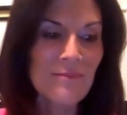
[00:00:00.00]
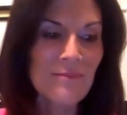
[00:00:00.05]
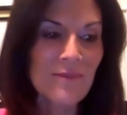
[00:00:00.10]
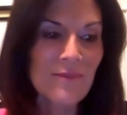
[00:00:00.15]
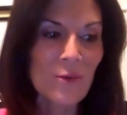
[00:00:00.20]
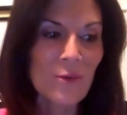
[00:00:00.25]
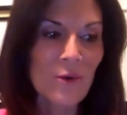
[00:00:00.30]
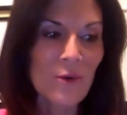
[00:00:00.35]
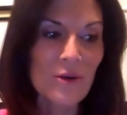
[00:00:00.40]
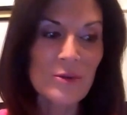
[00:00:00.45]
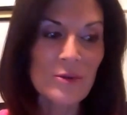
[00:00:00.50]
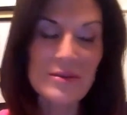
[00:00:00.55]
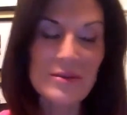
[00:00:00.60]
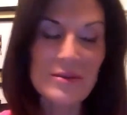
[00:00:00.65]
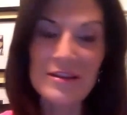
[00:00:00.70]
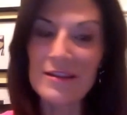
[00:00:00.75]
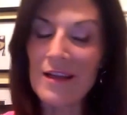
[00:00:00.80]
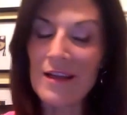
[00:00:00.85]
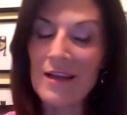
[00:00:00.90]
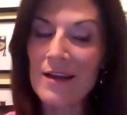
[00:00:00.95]
worked with a
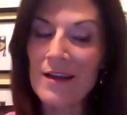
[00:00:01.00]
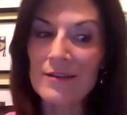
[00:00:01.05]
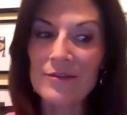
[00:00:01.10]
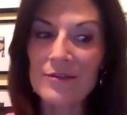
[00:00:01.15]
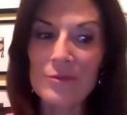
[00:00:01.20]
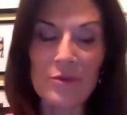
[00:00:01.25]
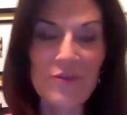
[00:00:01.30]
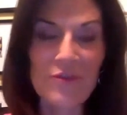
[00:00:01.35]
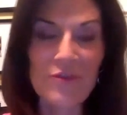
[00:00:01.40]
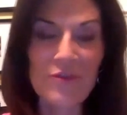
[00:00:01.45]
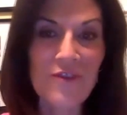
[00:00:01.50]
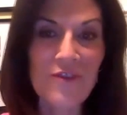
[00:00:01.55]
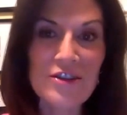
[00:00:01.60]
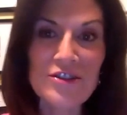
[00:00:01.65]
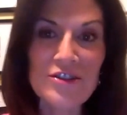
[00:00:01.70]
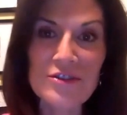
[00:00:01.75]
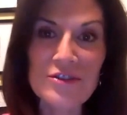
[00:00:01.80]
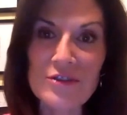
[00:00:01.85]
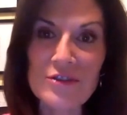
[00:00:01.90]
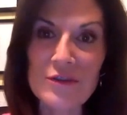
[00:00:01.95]
lot of
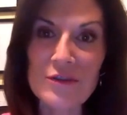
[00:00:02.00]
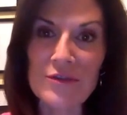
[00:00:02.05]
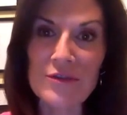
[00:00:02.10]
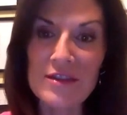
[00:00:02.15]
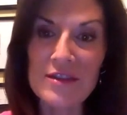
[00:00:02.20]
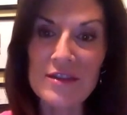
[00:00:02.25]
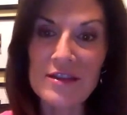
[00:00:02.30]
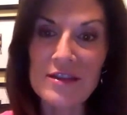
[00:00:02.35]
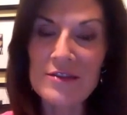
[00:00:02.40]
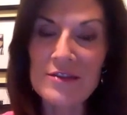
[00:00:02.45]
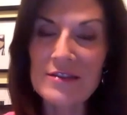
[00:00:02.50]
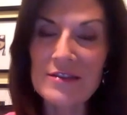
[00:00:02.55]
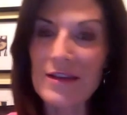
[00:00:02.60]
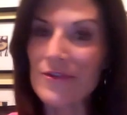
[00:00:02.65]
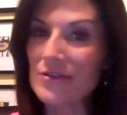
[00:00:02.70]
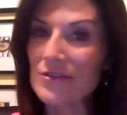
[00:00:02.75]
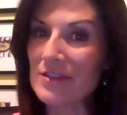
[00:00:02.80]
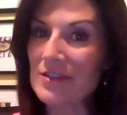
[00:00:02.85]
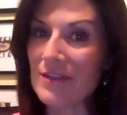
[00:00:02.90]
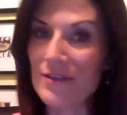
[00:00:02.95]
professionals over the years. I've
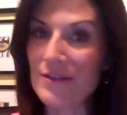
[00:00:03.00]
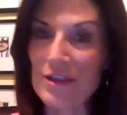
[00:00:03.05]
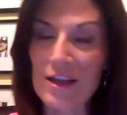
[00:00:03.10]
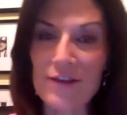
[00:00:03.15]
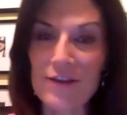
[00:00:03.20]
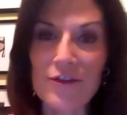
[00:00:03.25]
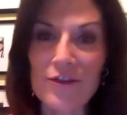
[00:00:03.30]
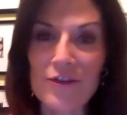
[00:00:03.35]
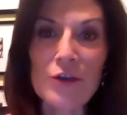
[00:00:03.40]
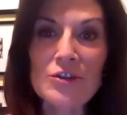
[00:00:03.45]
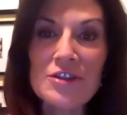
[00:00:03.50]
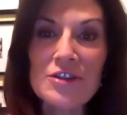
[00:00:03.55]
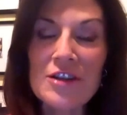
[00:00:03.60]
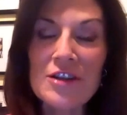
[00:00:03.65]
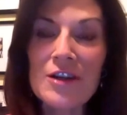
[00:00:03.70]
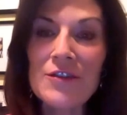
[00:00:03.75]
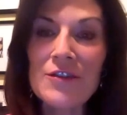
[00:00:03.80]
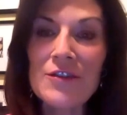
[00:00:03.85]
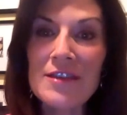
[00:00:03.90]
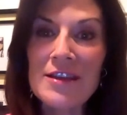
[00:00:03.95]
received a lot of coaching
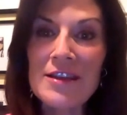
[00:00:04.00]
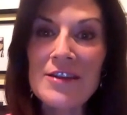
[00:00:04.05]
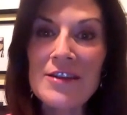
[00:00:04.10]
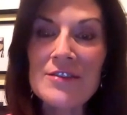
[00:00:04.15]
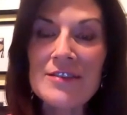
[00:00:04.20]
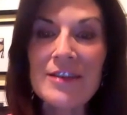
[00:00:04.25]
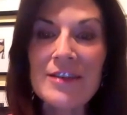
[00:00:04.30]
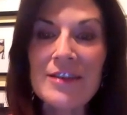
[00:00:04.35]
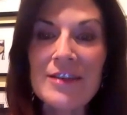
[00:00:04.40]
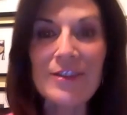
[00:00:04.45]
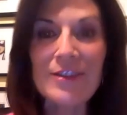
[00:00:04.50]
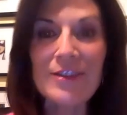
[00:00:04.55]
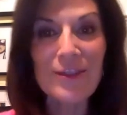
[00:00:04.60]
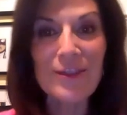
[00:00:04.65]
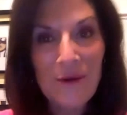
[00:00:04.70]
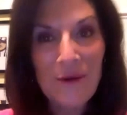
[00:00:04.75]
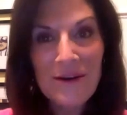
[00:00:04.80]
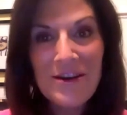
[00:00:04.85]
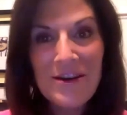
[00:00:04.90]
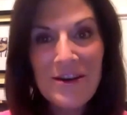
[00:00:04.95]
over the years, and
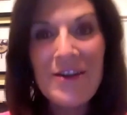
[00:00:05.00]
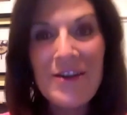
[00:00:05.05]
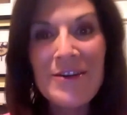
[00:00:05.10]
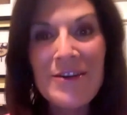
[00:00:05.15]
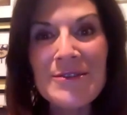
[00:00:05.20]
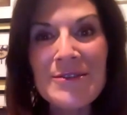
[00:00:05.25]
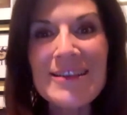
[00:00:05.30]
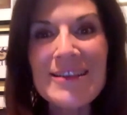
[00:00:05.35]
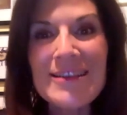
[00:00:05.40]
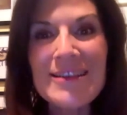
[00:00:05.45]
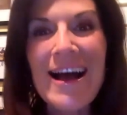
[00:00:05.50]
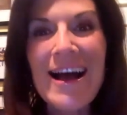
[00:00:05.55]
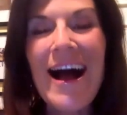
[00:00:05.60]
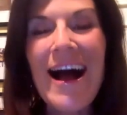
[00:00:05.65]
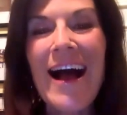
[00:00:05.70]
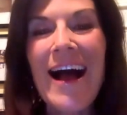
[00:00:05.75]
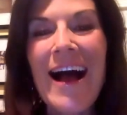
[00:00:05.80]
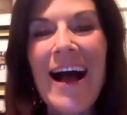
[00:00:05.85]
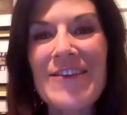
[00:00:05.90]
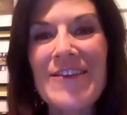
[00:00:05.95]
Lord knows
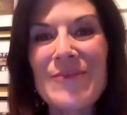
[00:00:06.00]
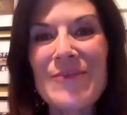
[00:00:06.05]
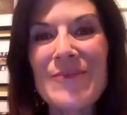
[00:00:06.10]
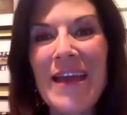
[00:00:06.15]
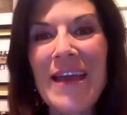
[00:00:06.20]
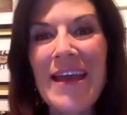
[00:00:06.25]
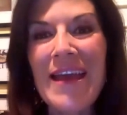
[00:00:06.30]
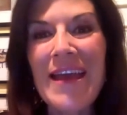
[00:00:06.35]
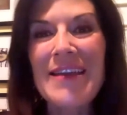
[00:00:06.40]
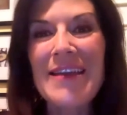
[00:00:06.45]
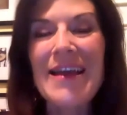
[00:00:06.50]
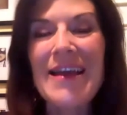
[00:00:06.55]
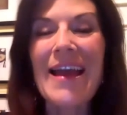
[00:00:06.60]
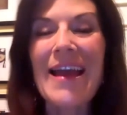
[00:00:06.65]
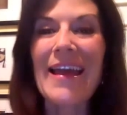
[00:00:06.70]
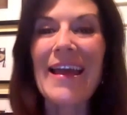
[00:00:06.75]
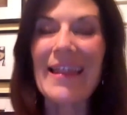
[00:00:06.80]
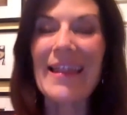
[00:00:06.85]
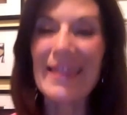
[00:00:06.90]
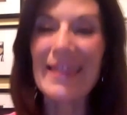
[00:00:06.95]
I have made
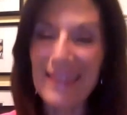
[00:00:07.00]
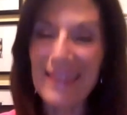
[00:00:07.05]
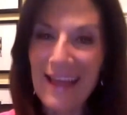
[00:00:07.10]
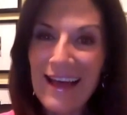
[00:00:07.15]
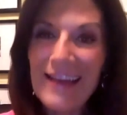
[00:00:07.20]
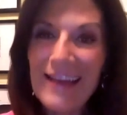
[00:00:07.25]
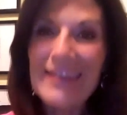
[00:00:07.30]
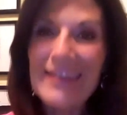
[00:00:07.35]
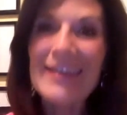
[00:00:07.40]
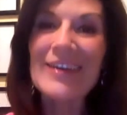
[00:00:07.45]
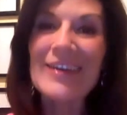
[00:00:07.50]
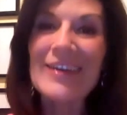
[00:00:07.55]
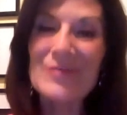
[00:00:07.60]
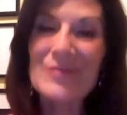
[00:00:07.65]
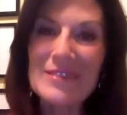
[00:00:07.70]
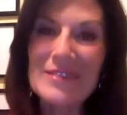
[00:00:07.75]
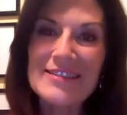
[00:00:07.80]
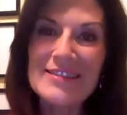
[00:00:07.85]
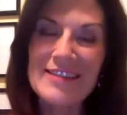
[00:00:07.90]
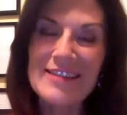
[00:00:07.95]
a lot of
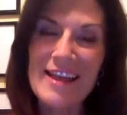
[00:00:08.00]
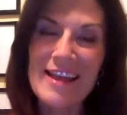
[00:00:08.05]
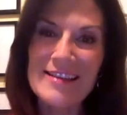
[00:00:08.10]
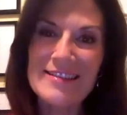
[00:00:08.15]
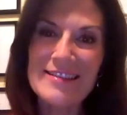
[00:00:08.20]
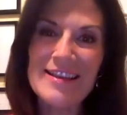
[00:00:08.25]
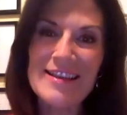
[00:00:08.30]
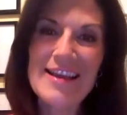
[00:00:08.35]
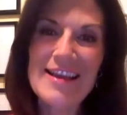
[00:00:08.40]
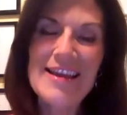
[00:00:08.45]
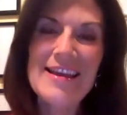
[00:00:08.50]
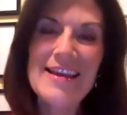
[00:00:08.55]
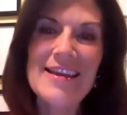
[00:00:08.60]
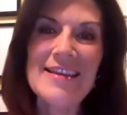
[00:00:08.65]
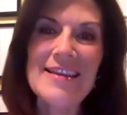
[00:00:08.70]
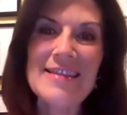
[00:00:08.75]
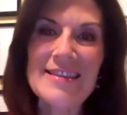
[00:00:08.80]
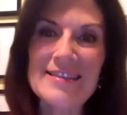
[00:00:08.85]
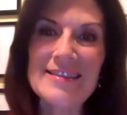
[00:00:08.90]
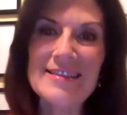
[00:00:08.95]
mistakes in
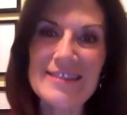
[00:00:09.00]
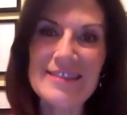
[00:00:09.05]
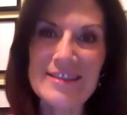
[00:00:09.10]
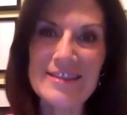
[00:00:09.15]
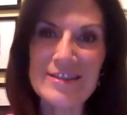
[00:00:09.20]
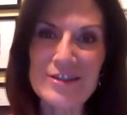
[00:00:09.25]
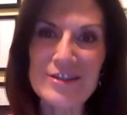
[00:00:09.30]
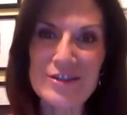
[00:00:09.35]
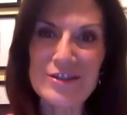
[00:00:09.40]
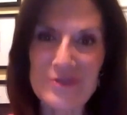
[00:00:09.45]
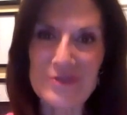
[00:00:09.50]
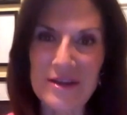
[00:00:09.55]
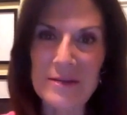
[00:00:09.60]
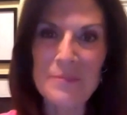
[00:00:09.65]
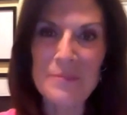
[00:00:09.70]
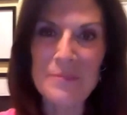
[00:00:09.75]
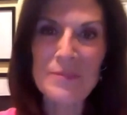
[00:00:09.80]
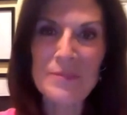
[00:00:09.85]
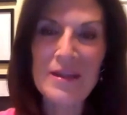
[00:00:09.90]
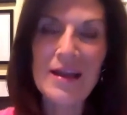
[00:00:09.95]
this industry.
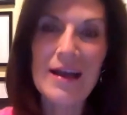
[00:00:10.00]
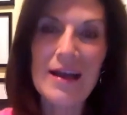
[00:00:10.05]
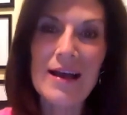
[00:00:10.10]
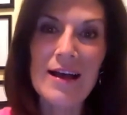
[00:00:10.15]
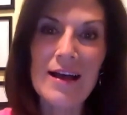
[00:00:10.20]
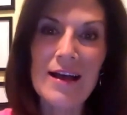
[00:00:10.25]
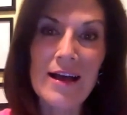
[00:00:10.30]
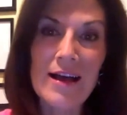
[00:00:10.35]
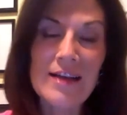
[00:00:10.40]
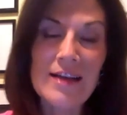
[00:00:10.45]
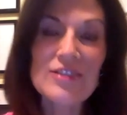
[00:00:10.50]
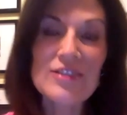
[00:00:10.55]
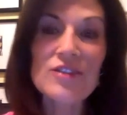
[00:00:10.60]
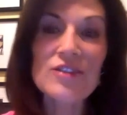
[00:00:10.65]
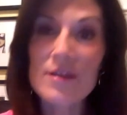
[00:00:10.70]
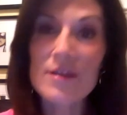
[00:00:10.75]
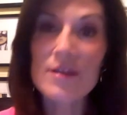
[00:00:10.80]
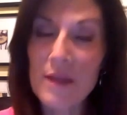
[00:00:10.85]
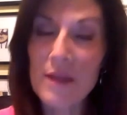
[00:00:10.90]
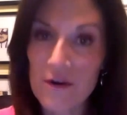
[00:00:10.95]
I
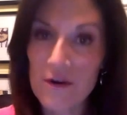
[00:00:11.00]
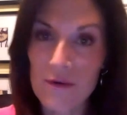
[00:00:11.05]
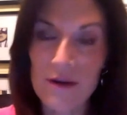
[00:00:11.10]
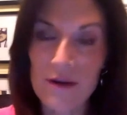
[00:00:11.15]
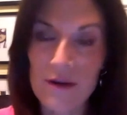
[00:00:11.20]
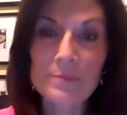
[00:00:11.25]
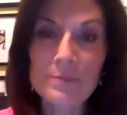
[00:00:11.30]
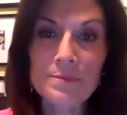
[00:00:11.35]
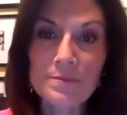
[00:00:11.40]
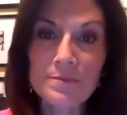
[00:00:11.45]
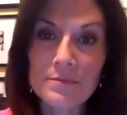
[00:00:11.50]
started my career,